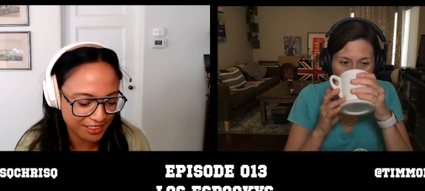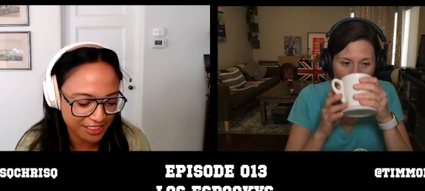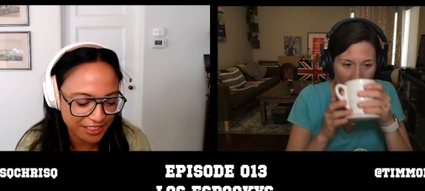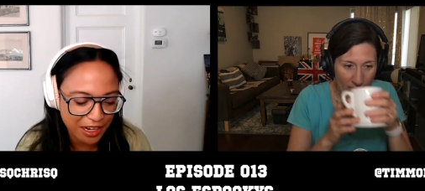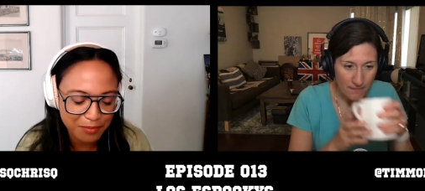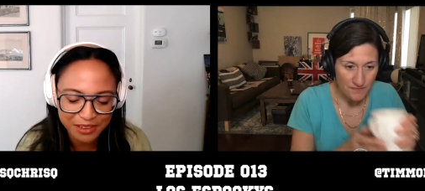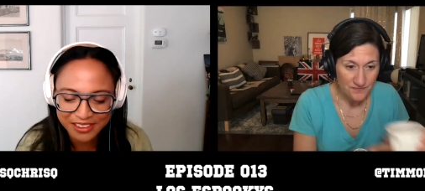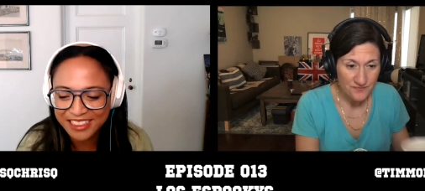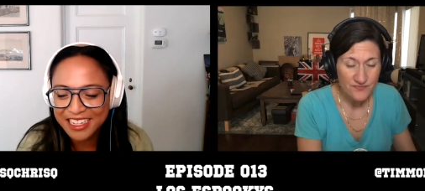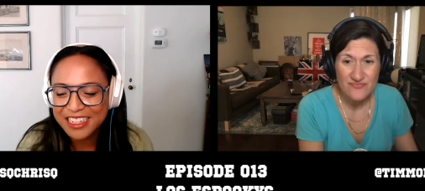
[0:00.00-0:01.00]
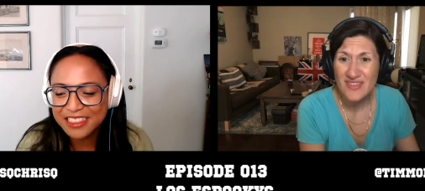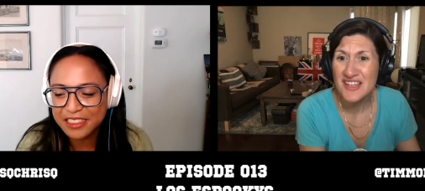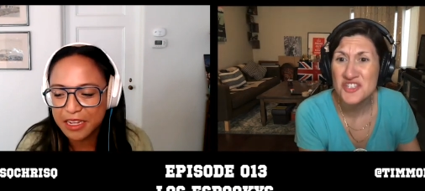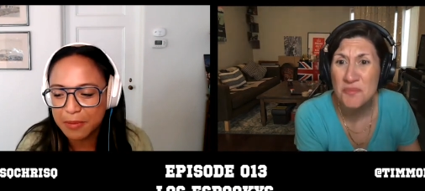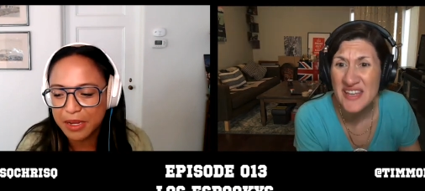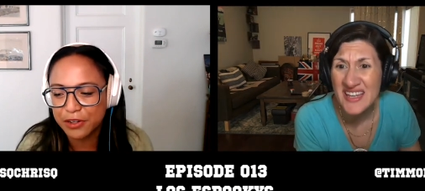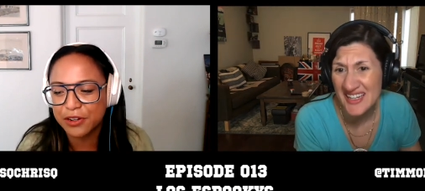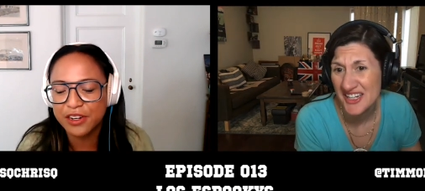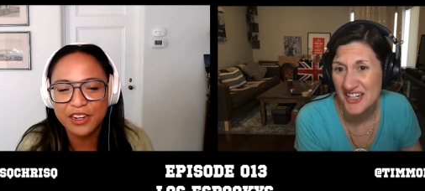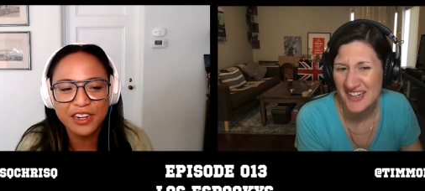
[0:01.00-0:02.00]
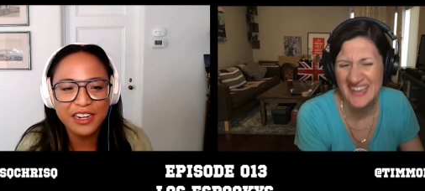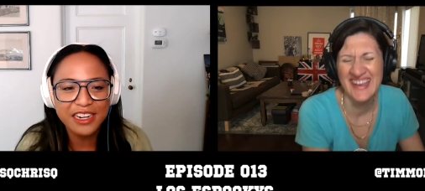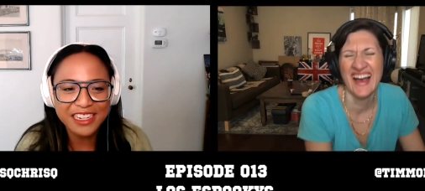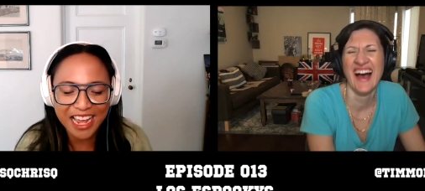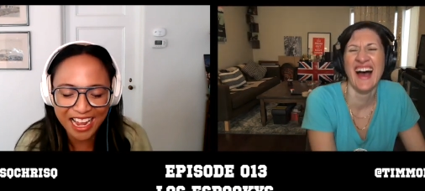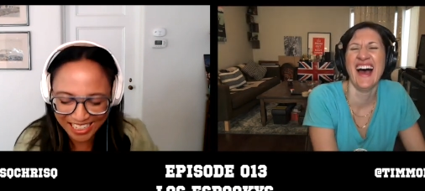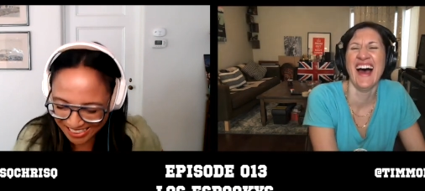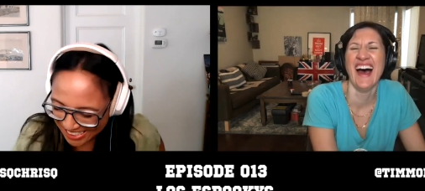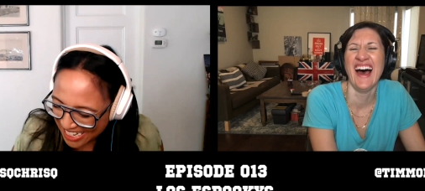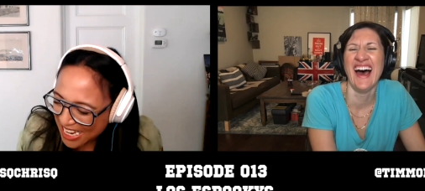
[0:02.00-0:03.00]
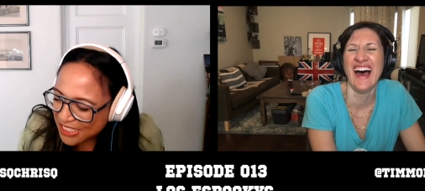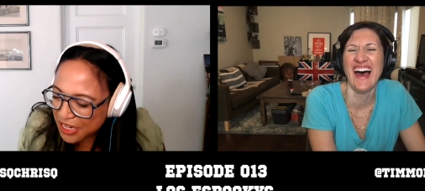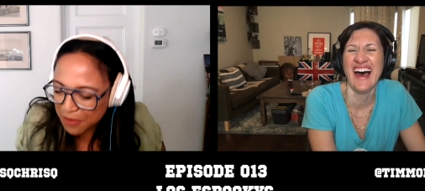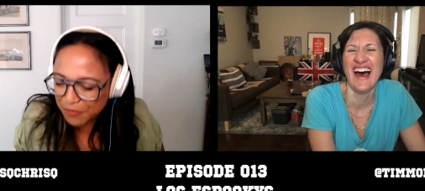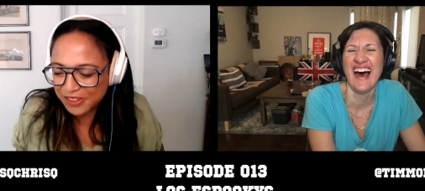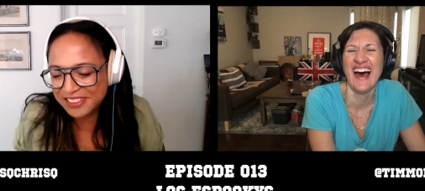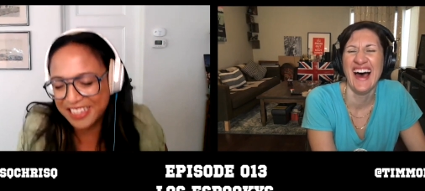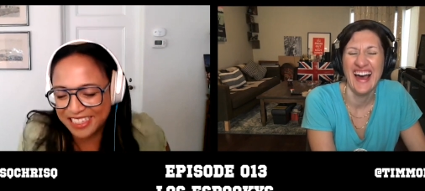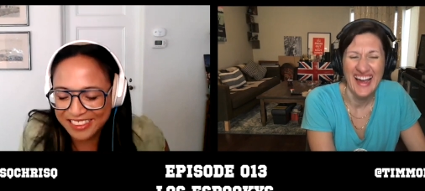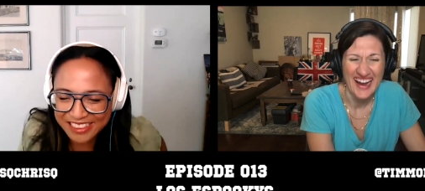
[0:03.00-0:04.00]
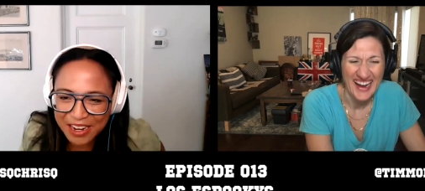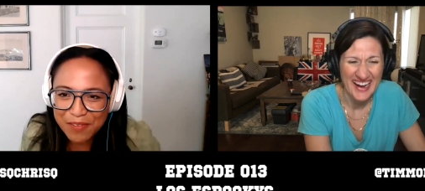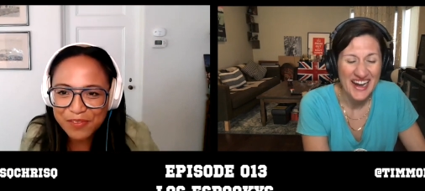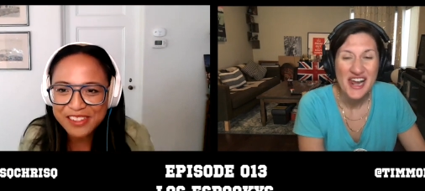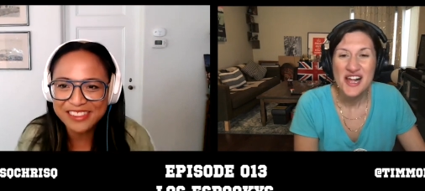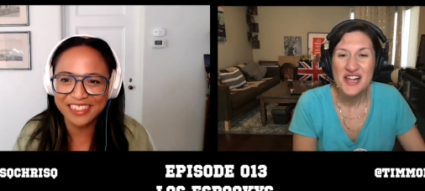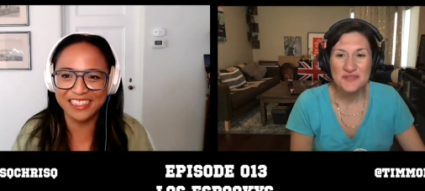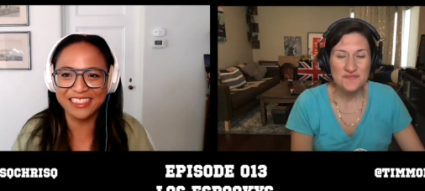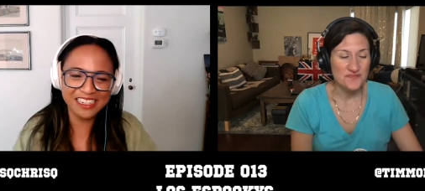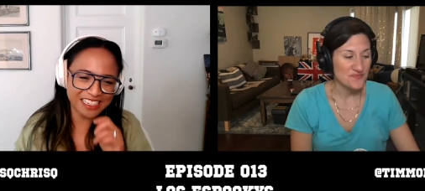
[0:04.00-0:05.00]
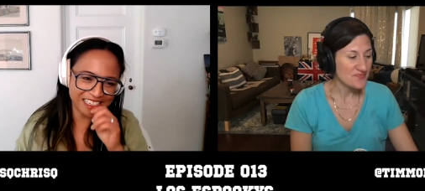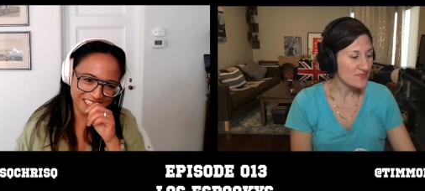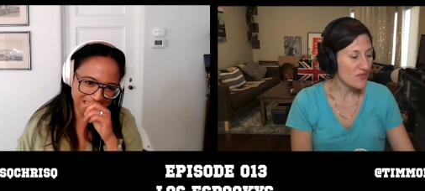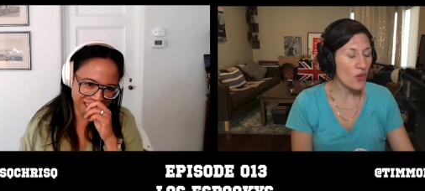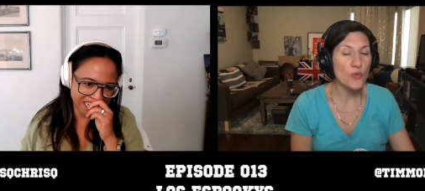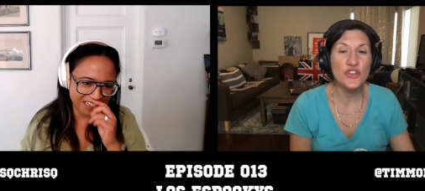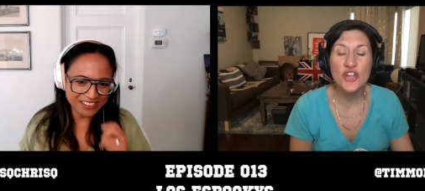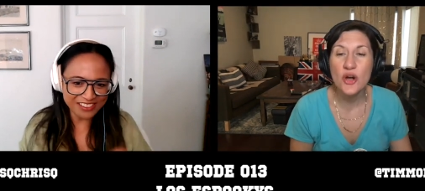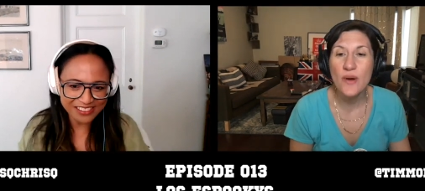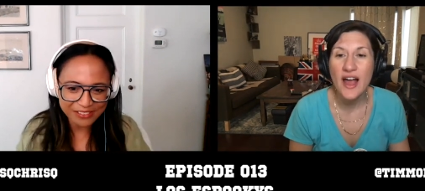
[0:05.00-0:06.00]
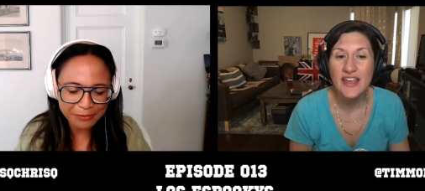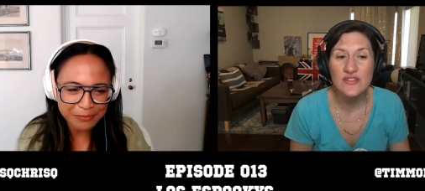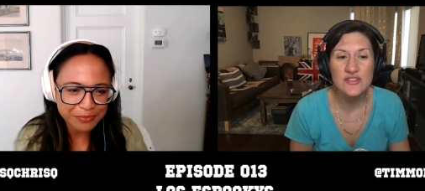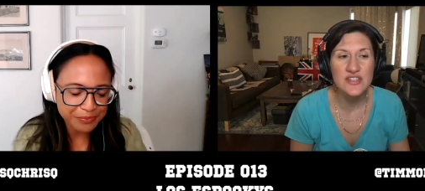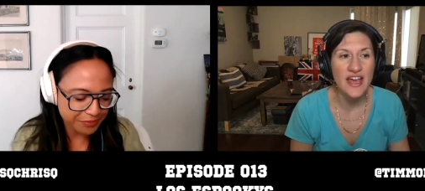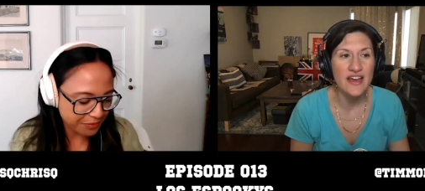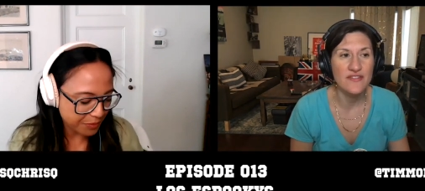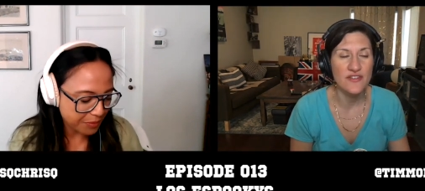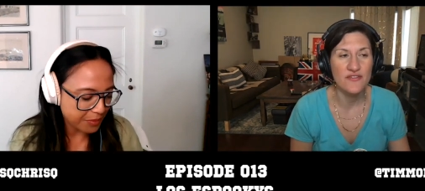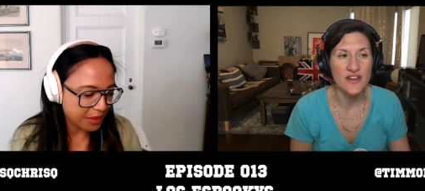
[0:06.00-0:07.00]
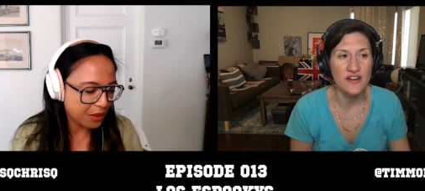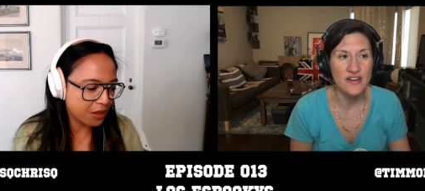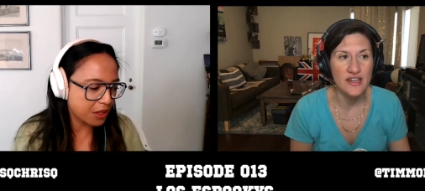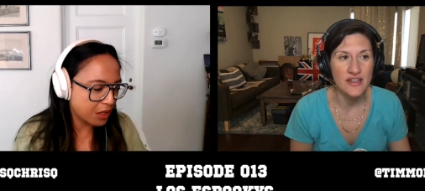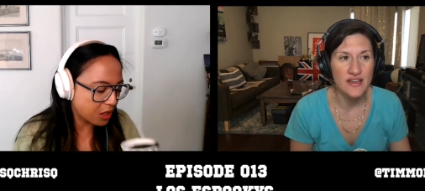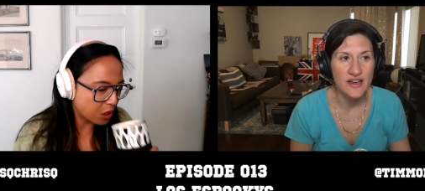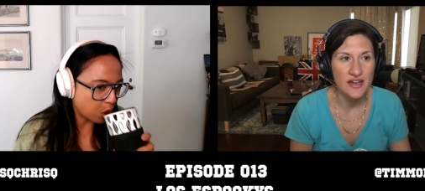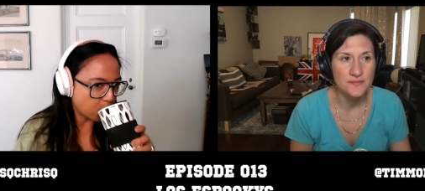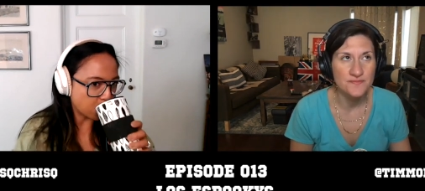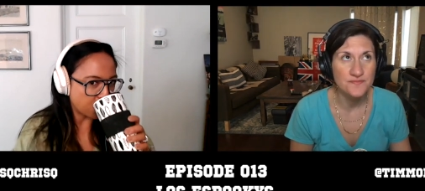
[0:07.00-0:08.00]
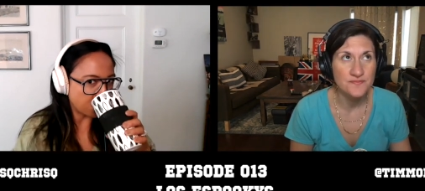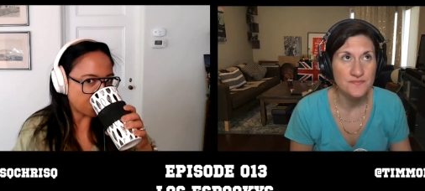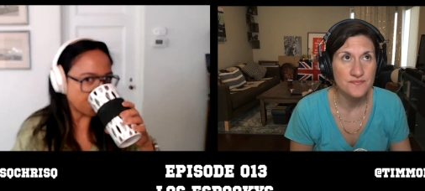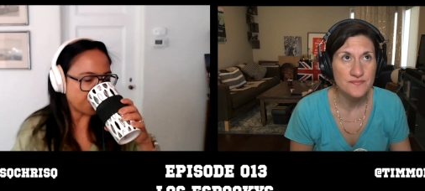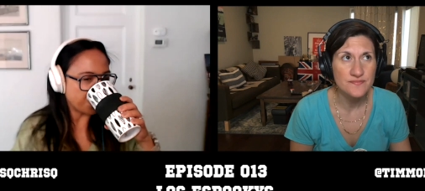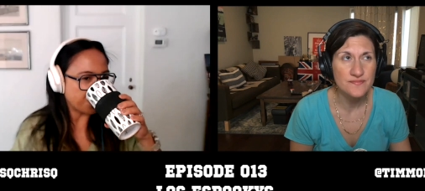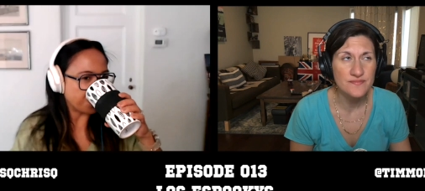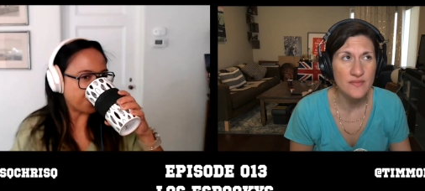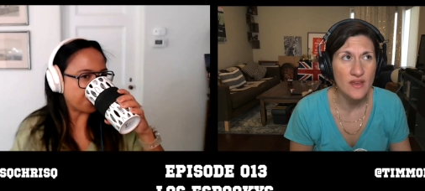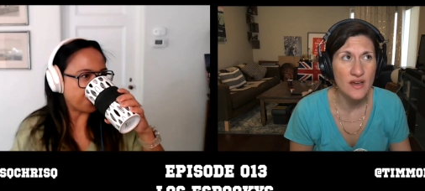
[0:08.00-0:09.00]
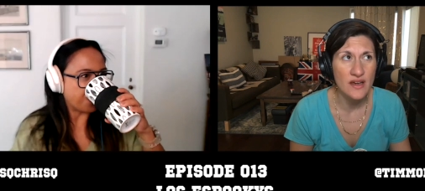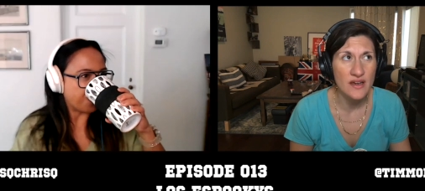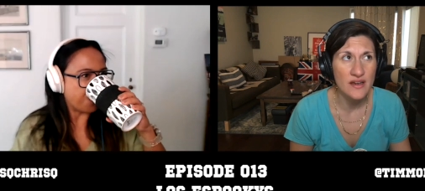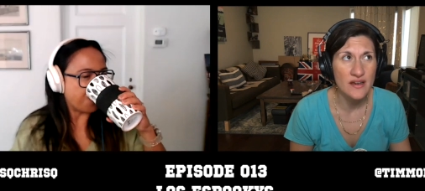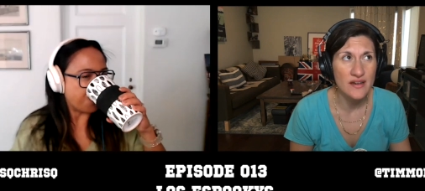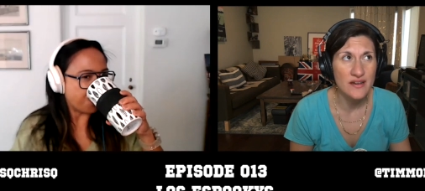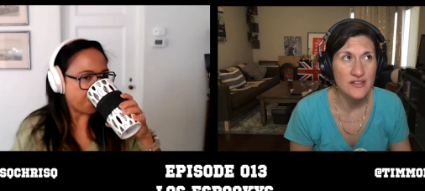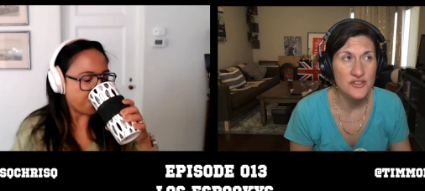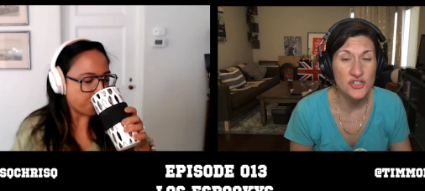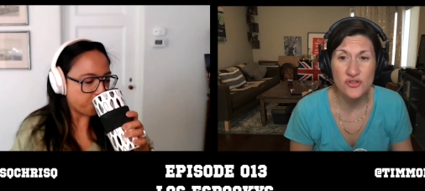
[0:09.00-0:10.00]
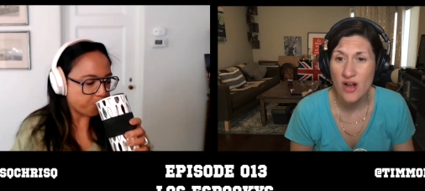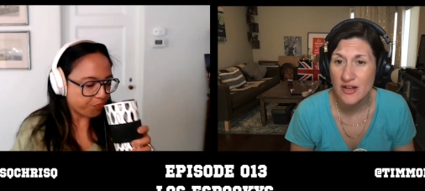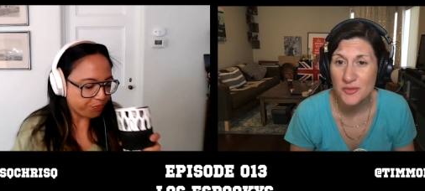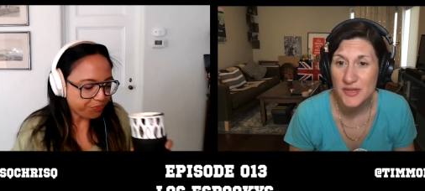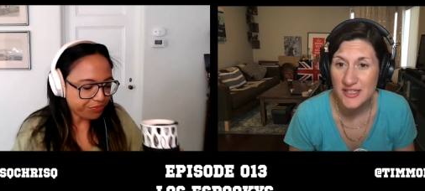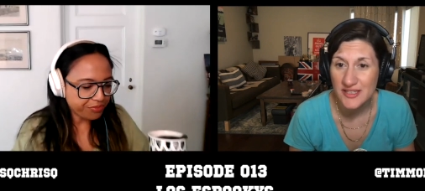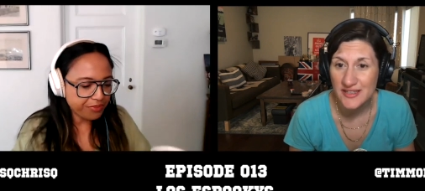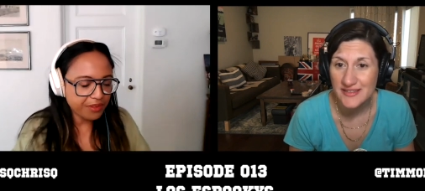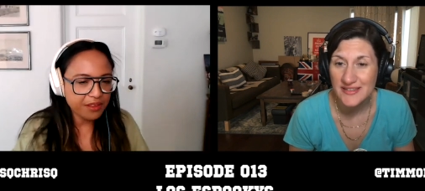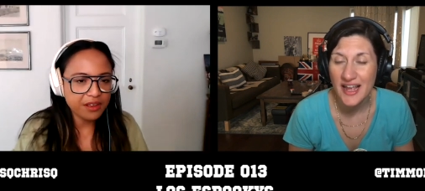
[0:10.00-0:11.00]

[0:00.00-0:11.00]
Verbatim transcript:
Speaker 1: to come to, to come be here. Yeah. to come visit. Come visit.
Speaker 2: You know? Well, you know, I used to have a very um, uh, strong opinion